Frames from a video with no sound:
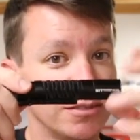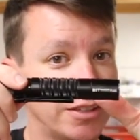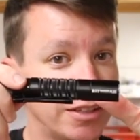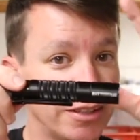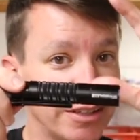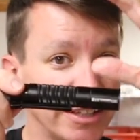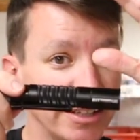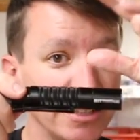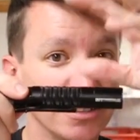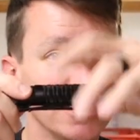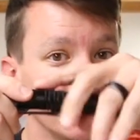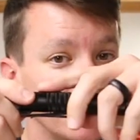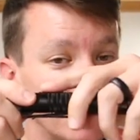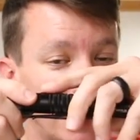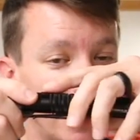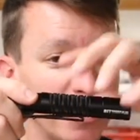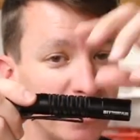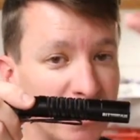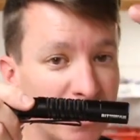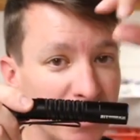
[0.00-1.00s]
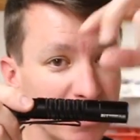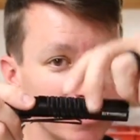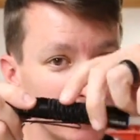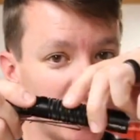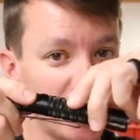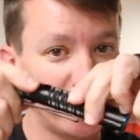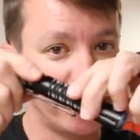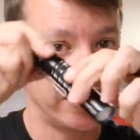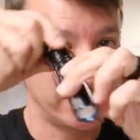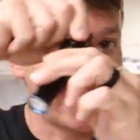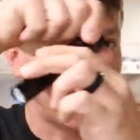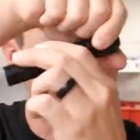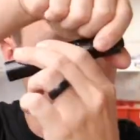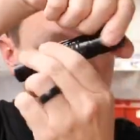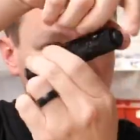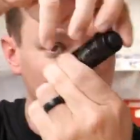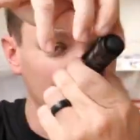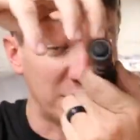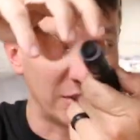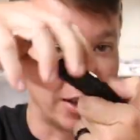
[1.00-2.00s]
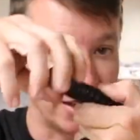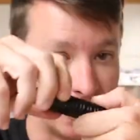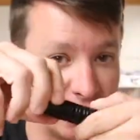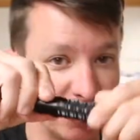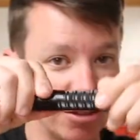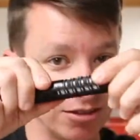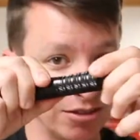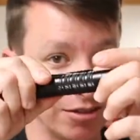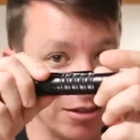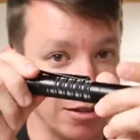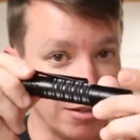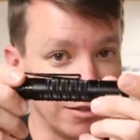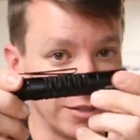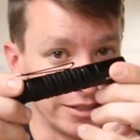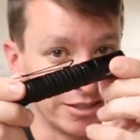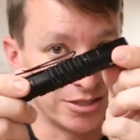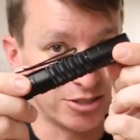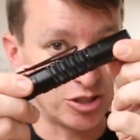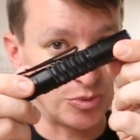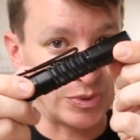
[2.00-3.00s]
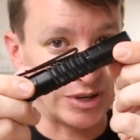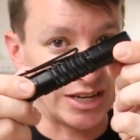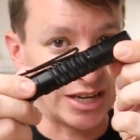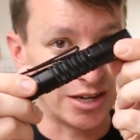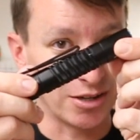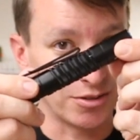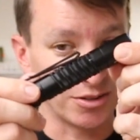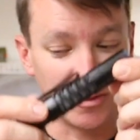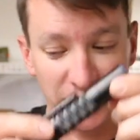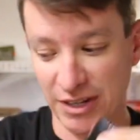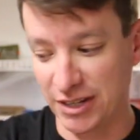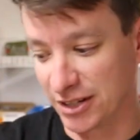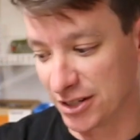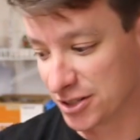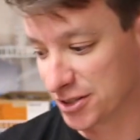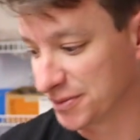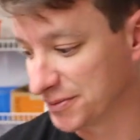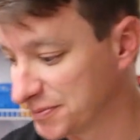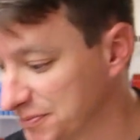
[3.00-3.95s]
There again, tie a knot, tie another knot, rotate. This is your mechanical advantage.